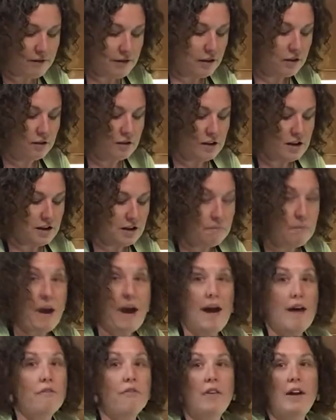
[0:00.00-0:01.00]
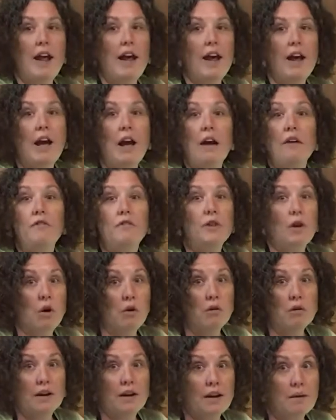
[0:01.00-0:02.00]
cream, half and half,
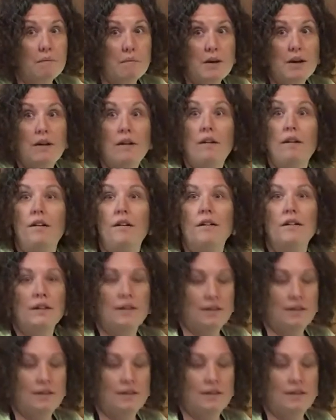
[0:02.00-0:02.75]
coconut milk.